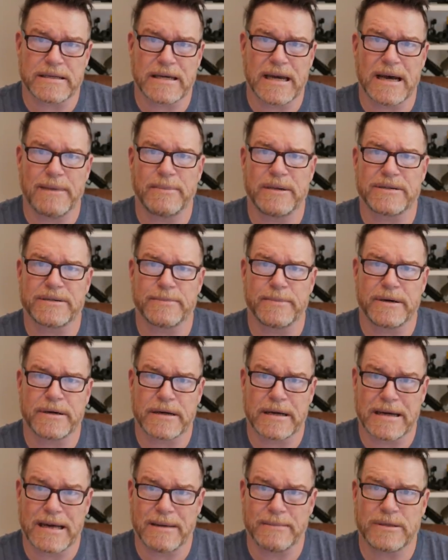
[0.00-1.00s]
God bless
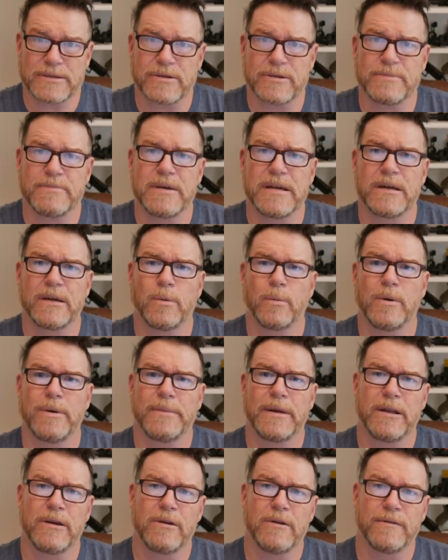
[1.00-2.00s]
America. God bless his men,
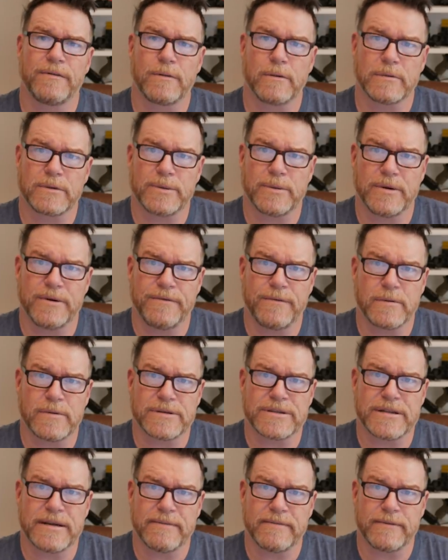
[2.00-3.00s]
women in uniform
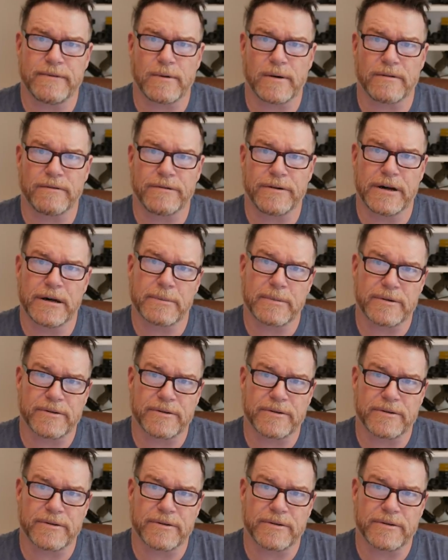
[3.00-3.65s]
24/7 for our freedom,